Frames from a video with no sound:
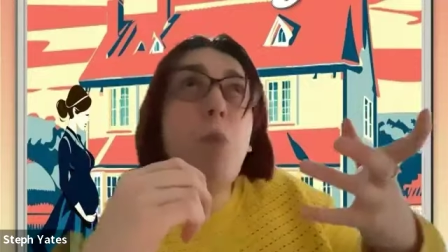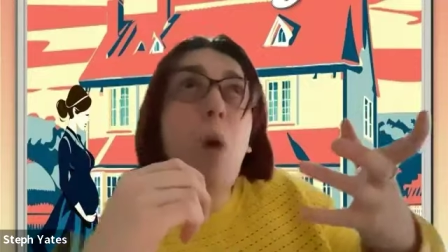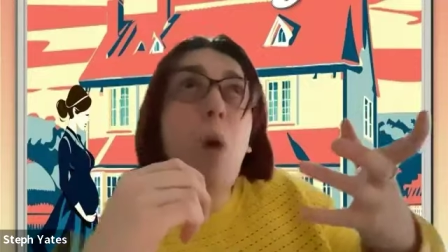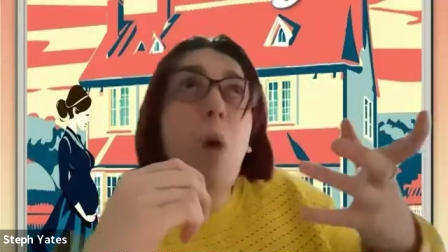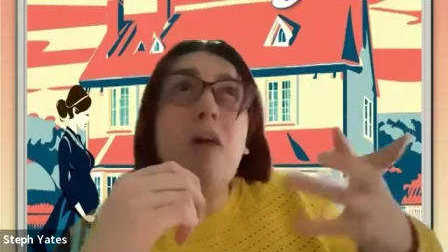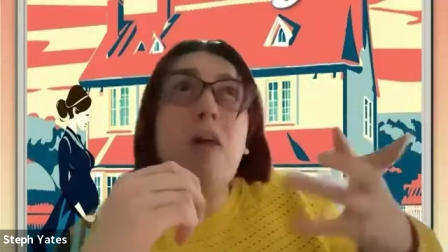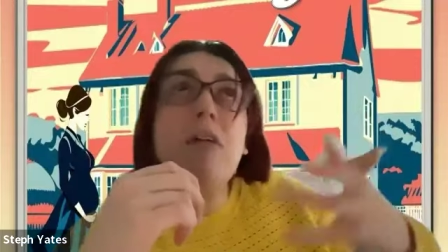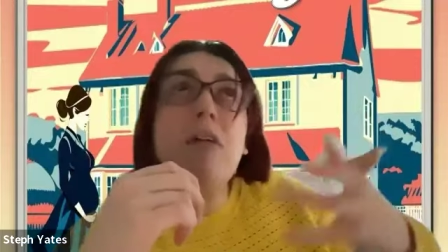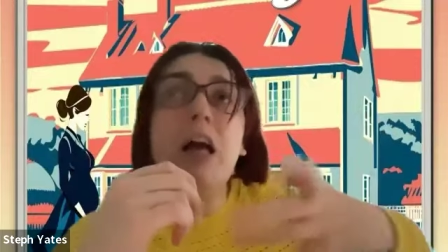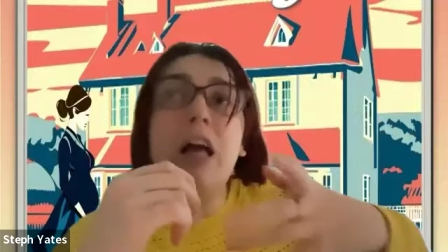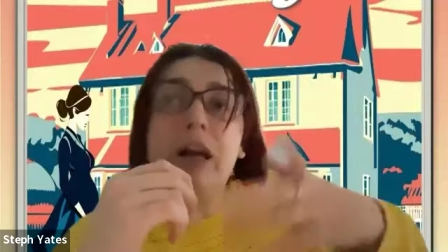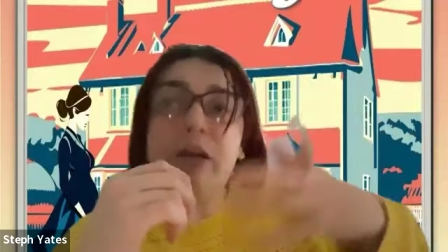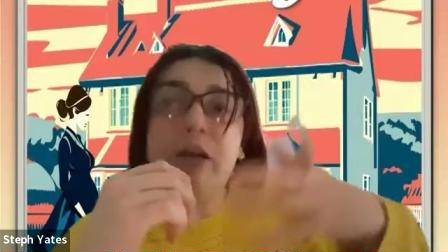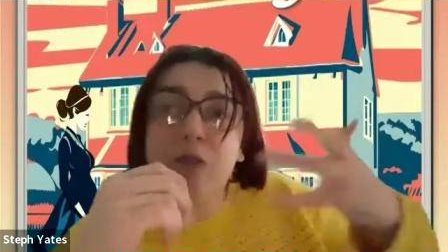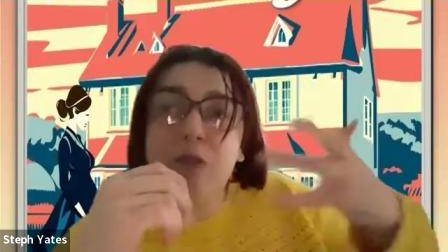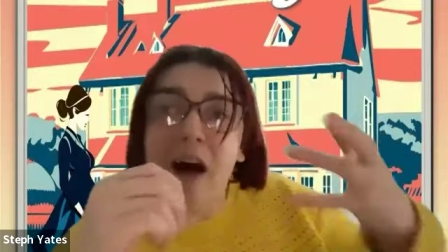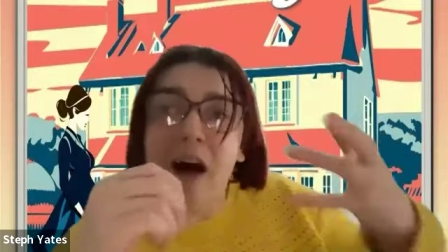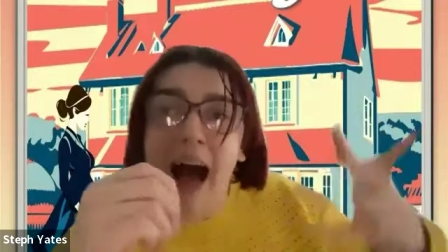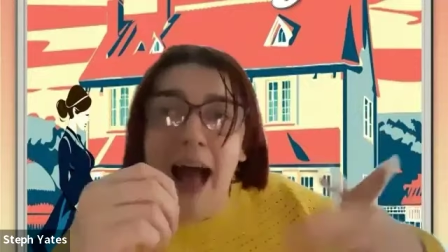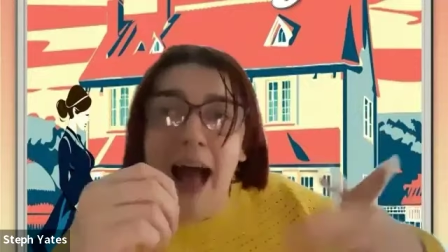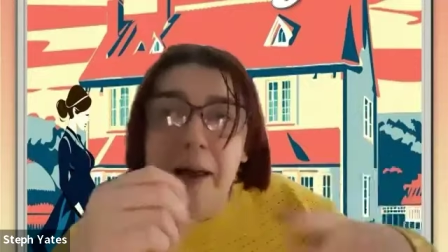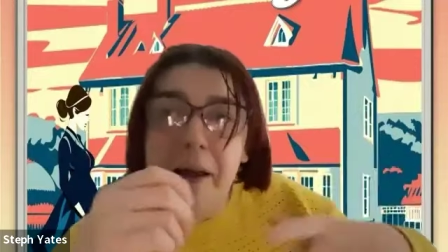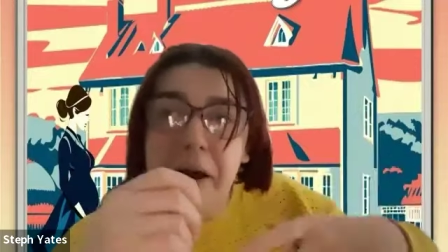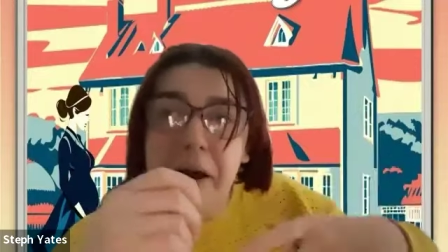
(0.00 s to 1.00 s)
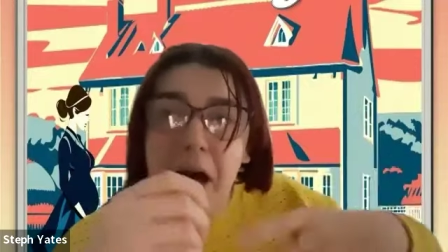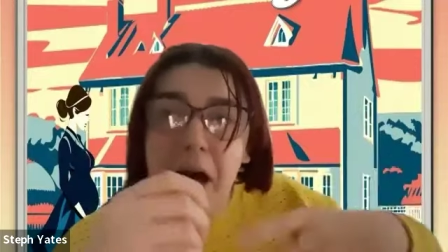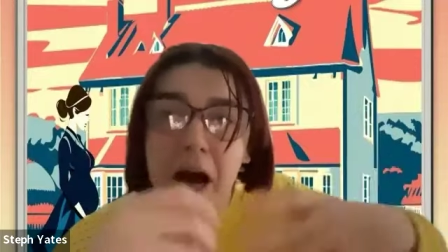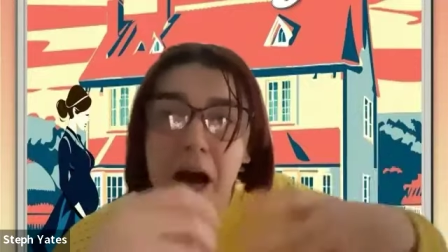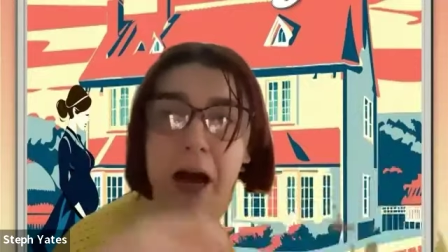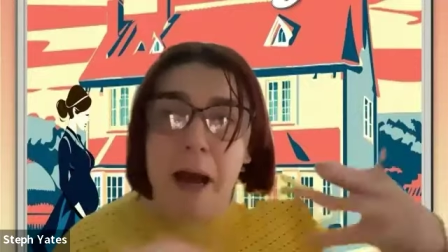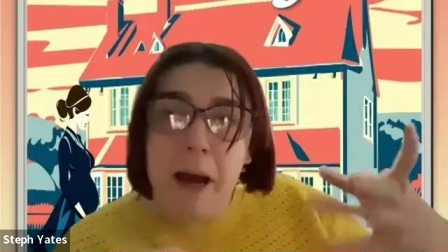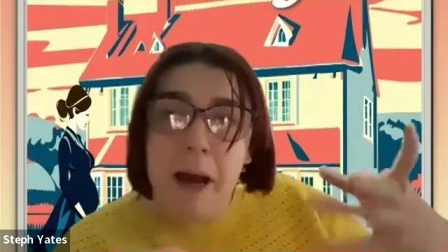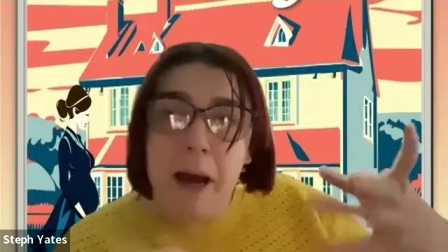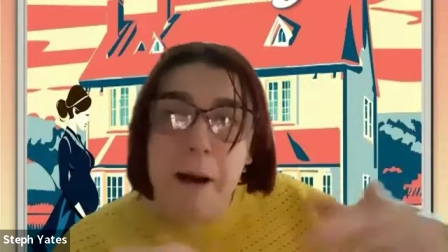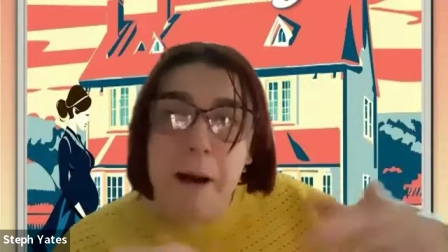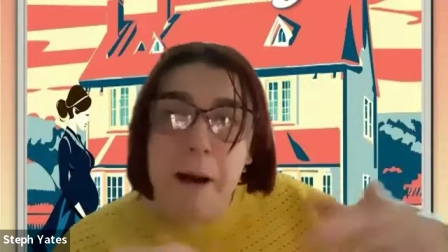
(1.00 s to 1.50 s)
one who like
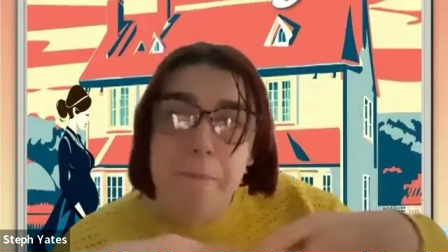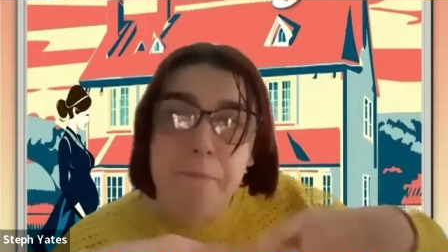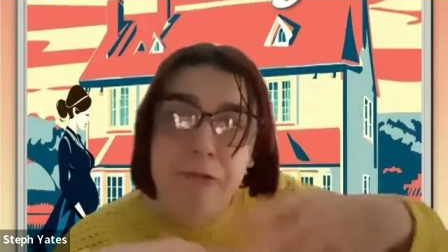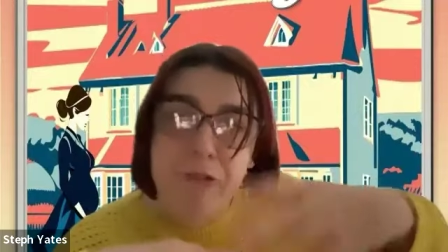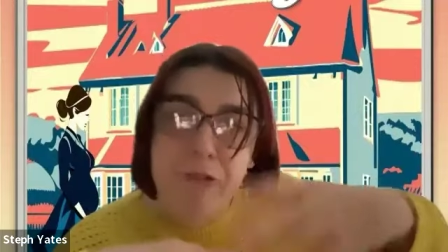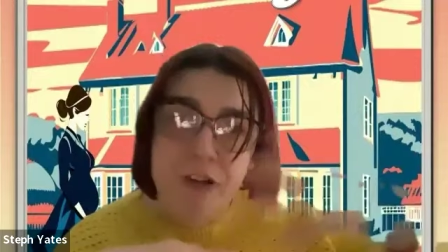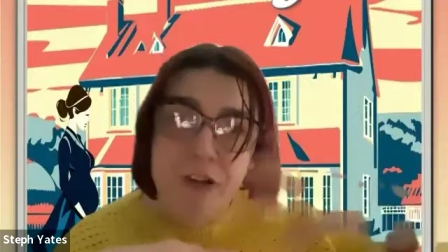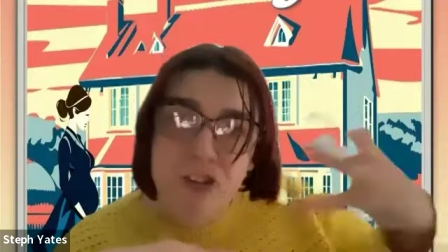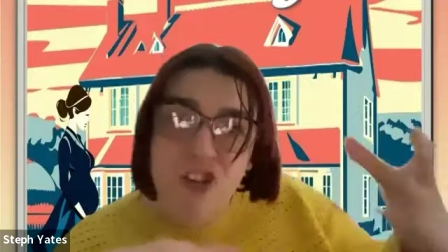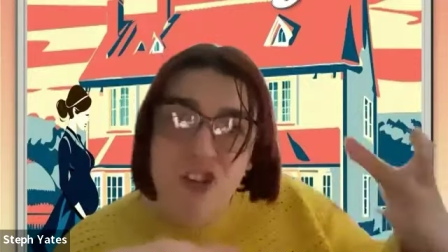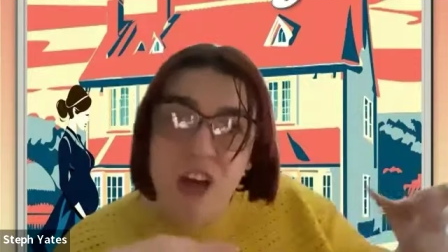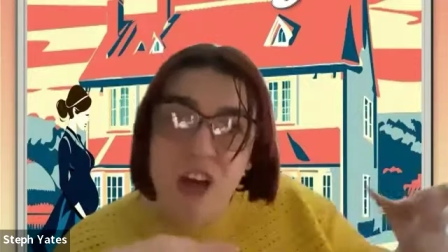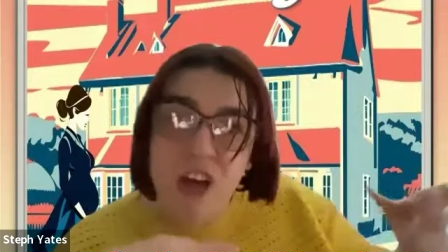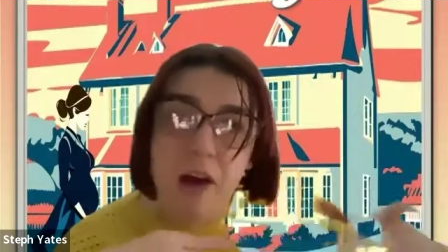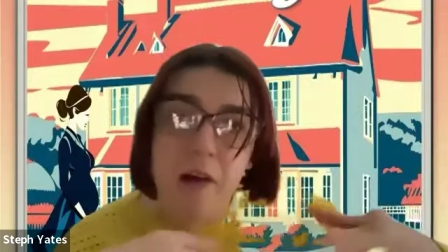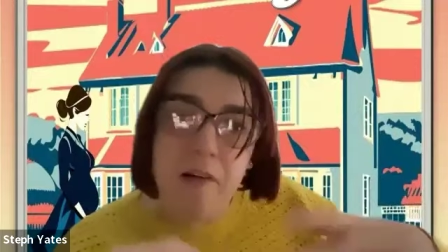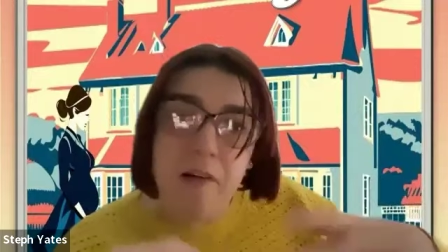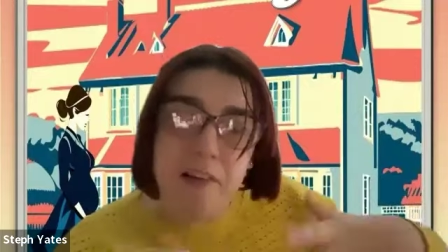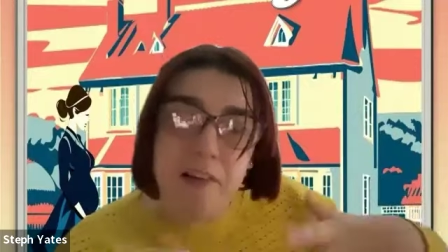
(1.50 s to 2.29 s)
uh produced,